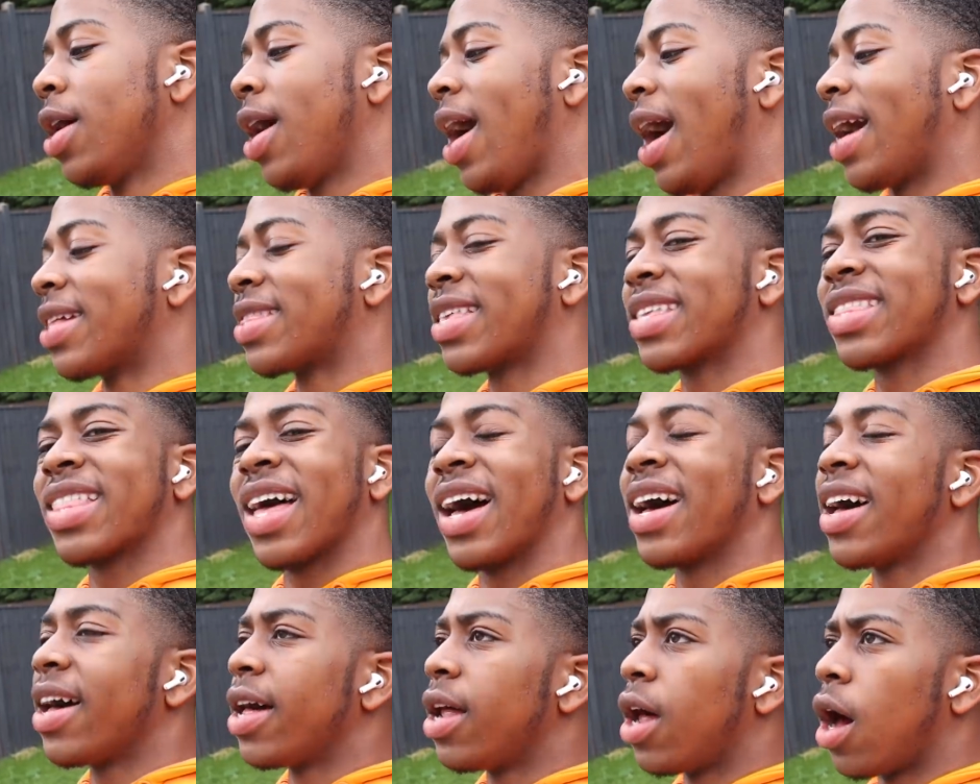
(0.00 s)
I did
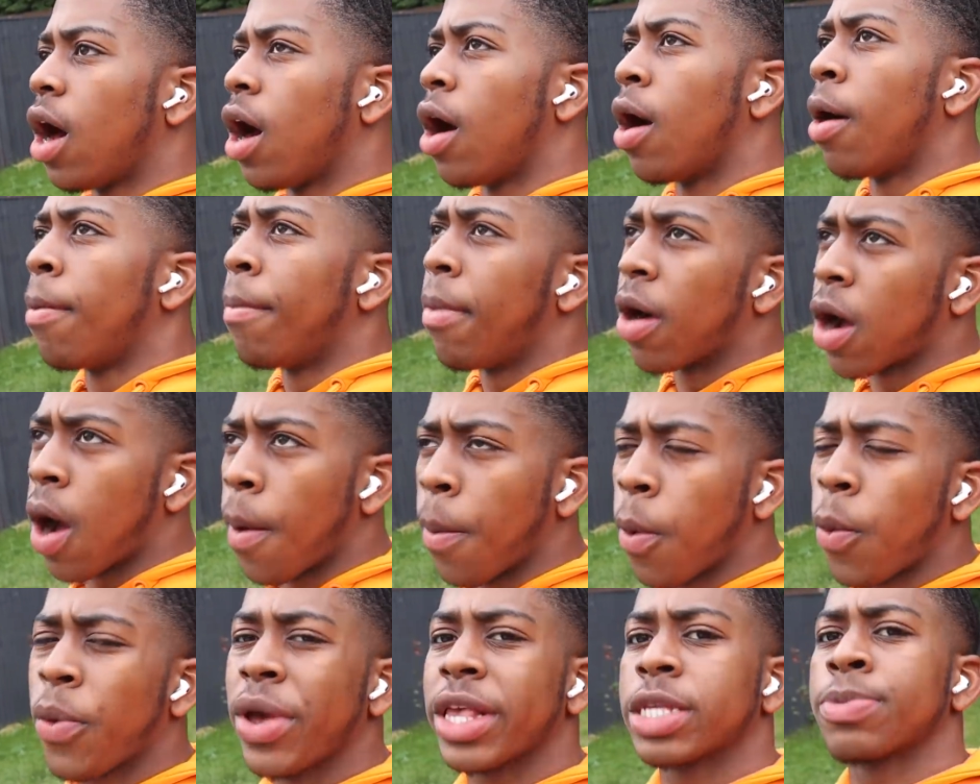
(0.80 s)
that um, a
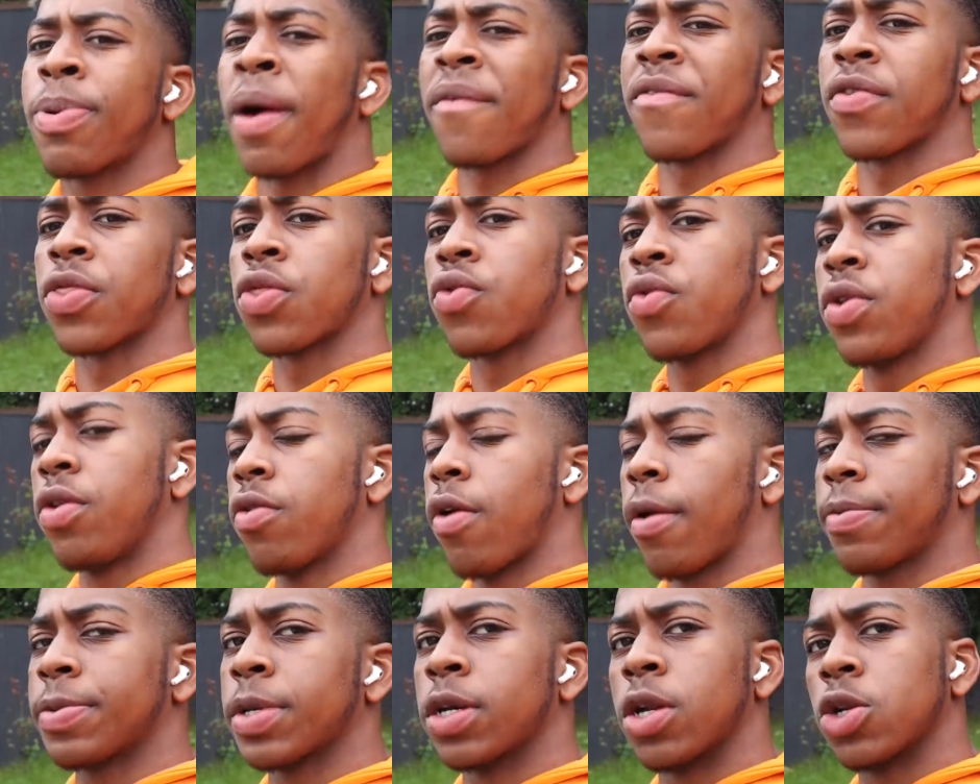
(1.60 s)
couple weeks back for three
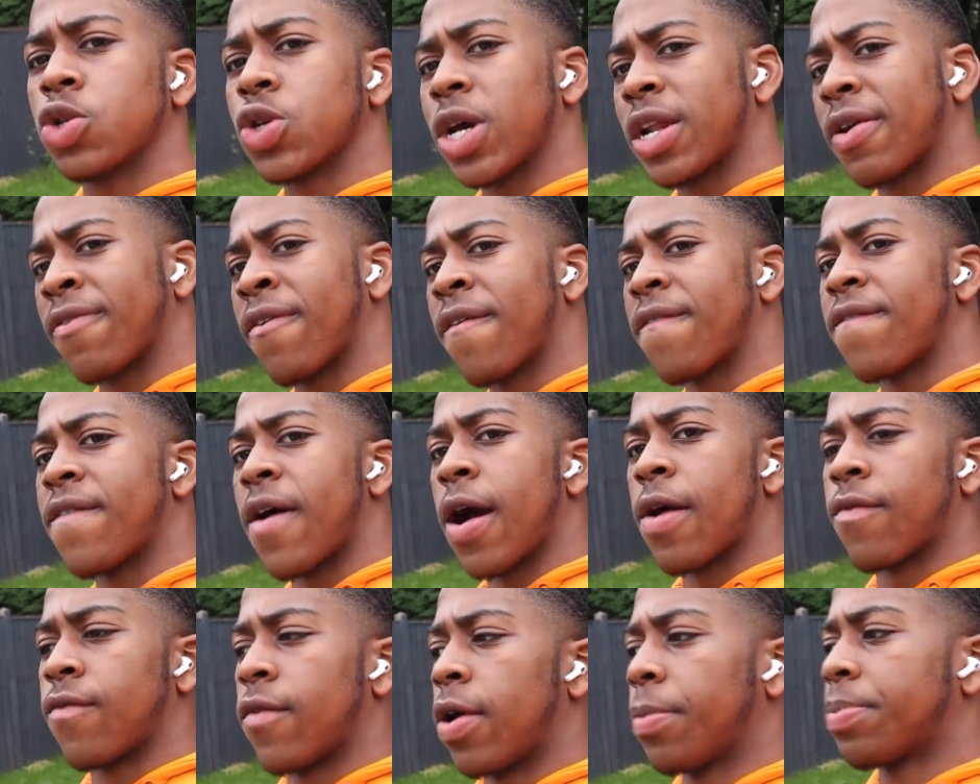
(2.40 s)
reps. I'm going to try that for
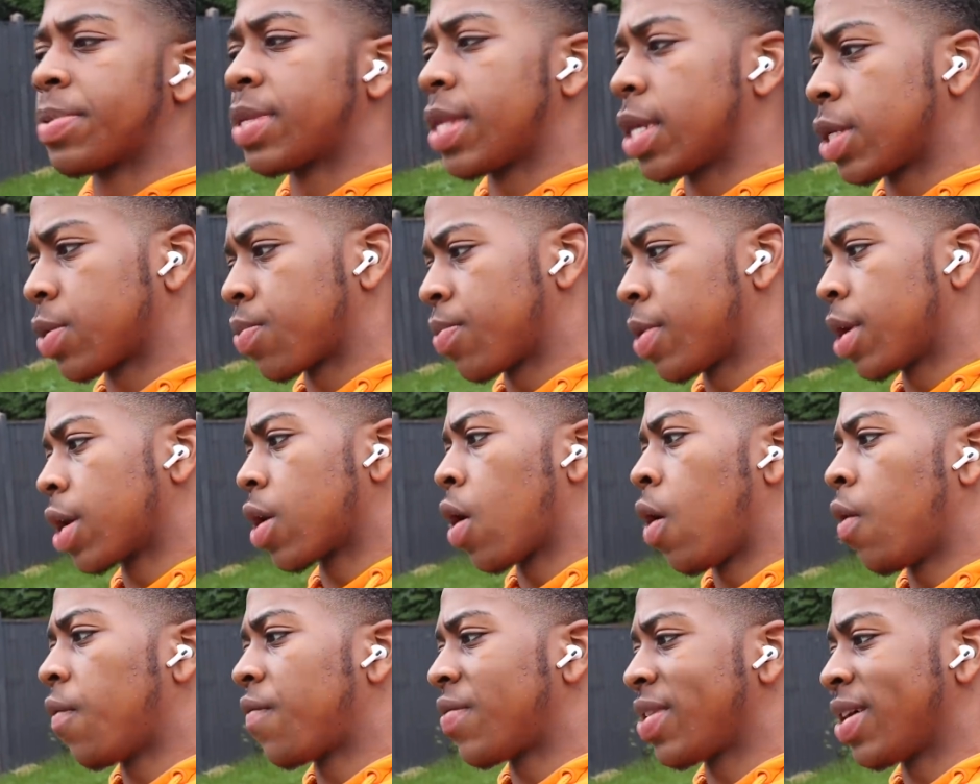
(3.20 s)
five reps this week.
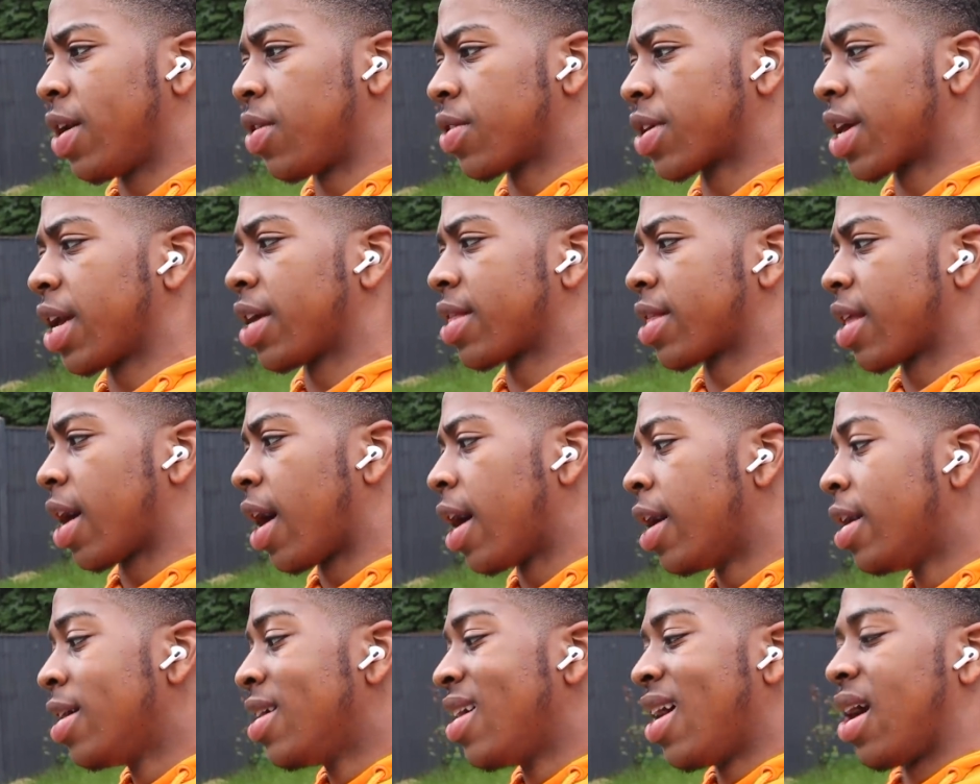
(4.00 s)
Hopefully I'll get that.